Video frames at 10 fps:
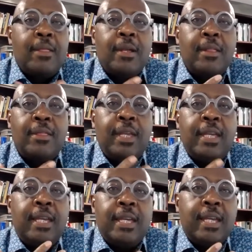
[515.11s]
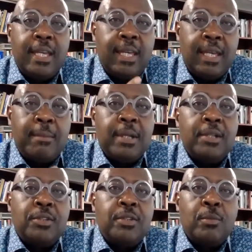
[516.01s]
The
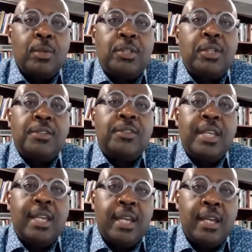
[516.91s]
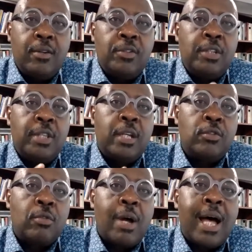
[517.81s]
image, which is the energy that
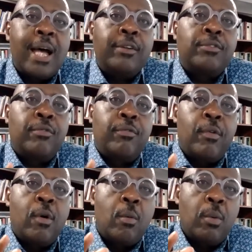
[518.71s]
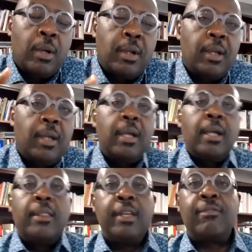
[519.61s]
drives forward
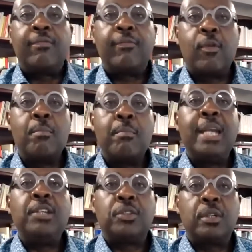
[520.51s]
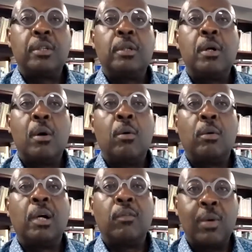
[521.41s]
the formation goal
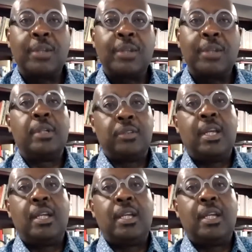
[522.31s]
of Western education.